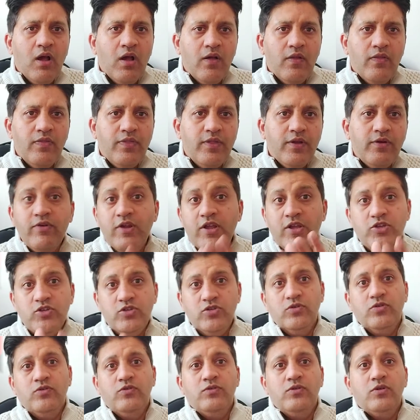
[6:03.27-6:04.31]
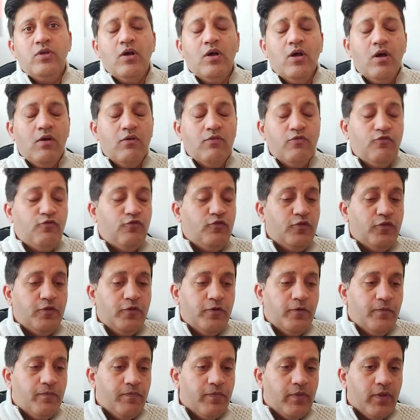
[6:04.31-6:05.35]
the ratios of
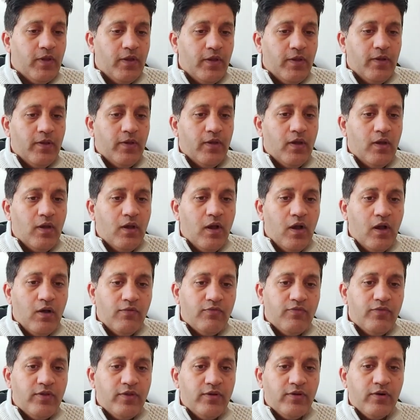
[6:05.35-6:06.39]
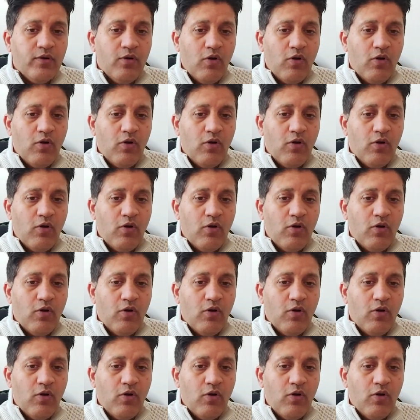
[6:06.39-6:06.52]
the